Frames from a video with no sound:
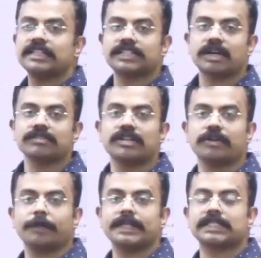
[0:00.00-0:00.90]
6,000
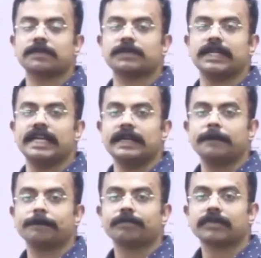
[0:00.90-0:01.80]
rupees
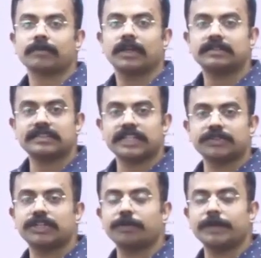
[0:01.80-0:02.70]
subsidy,
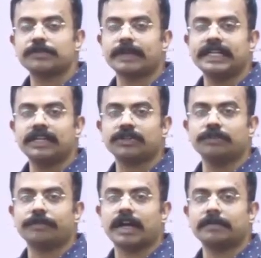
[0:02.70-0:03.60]
6,000 rupees money
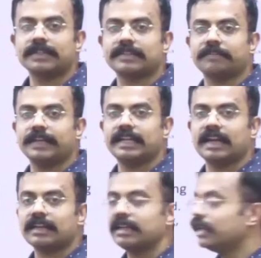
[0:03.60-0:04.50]
to farmers every
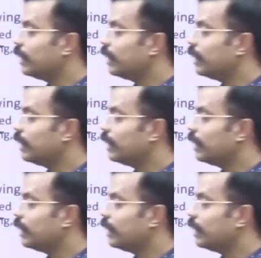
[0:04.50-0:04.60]
year,